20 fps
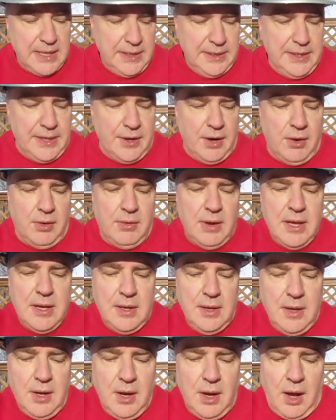
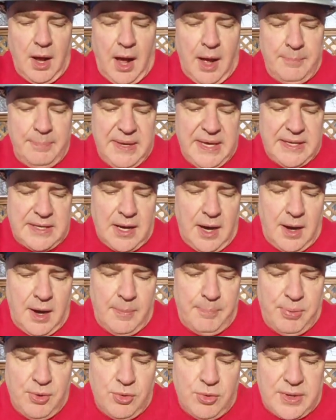Emeka
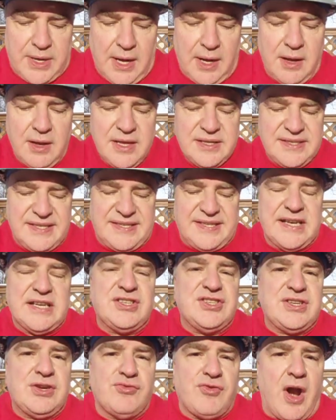Egbuka,
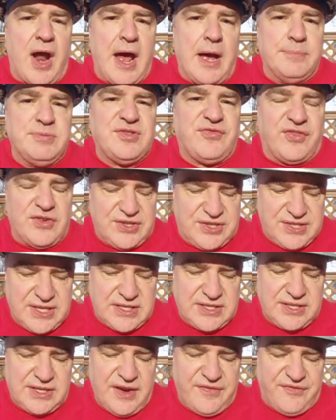6 grabs for
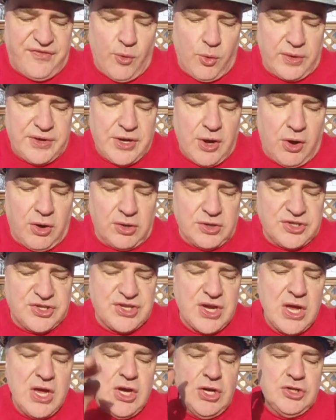64
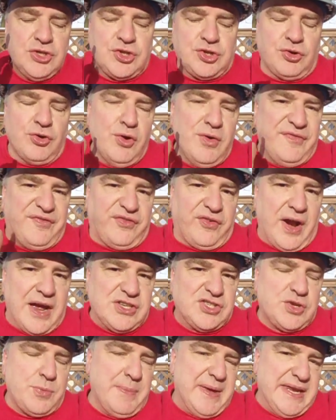yards. True
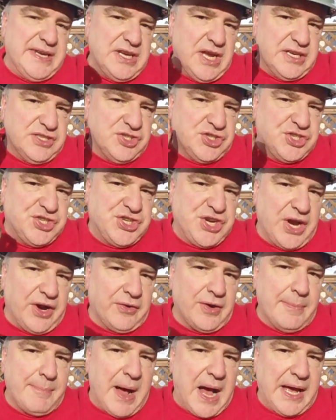freshman
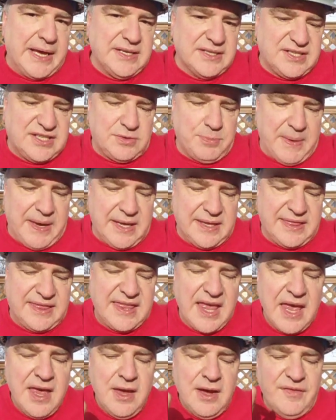Jeremiah Smith,
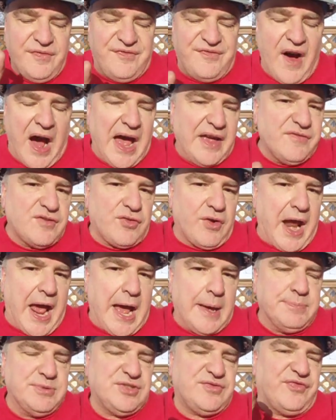5
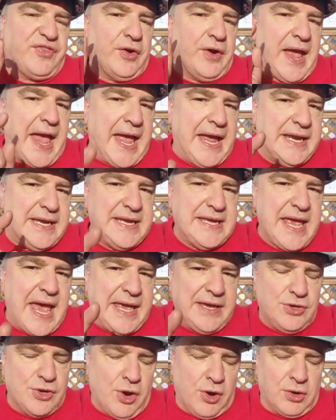grabs for
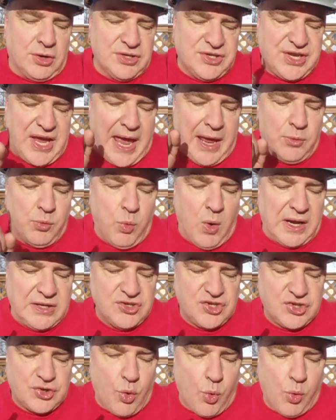88 yards and 1
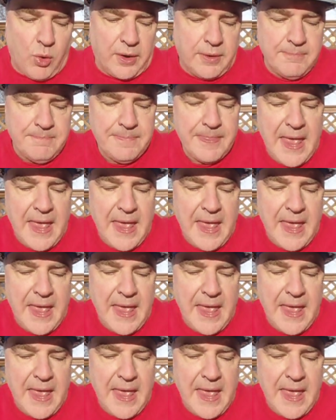score.